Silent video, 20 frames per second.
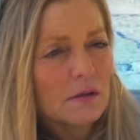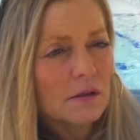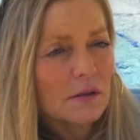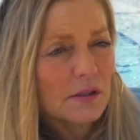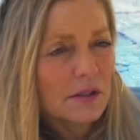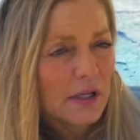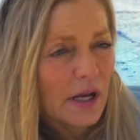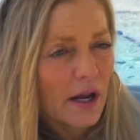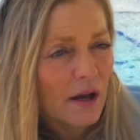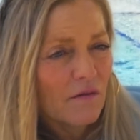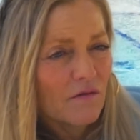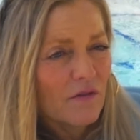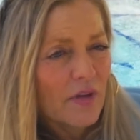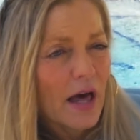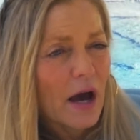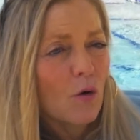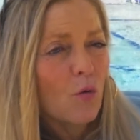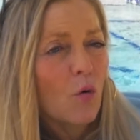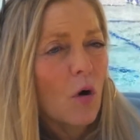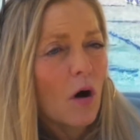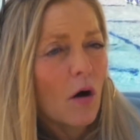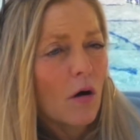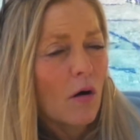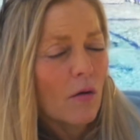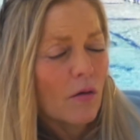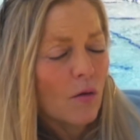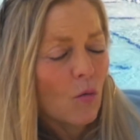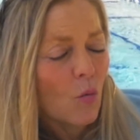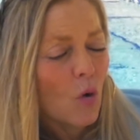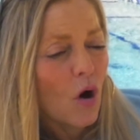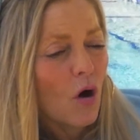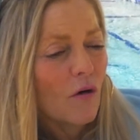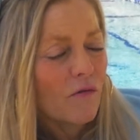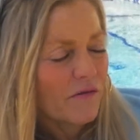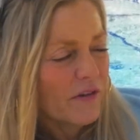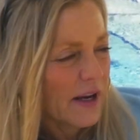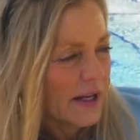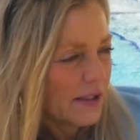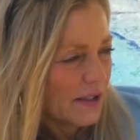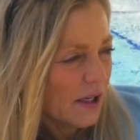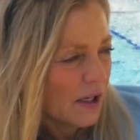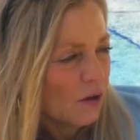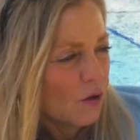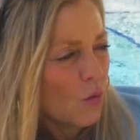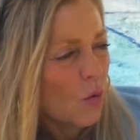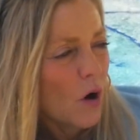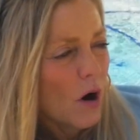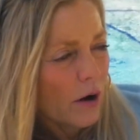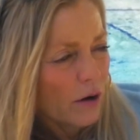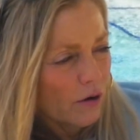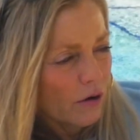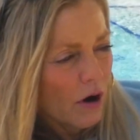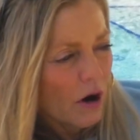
save that wall. The wall facing the water